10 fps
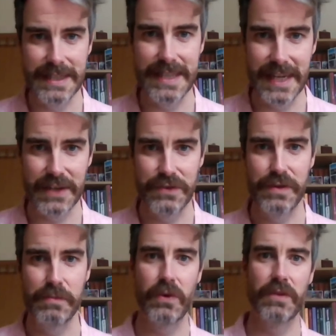in
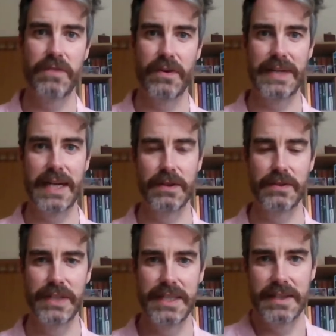Secondary Modern Foreign
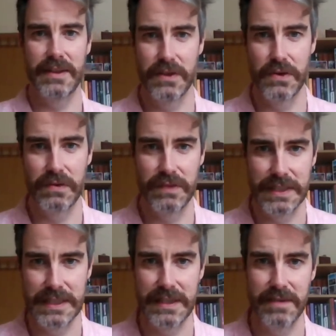Languages at the
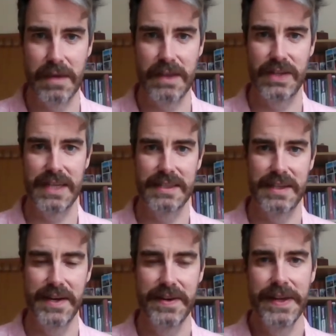University of
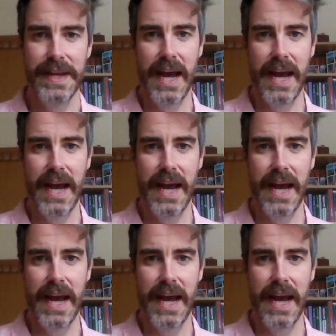Manchester,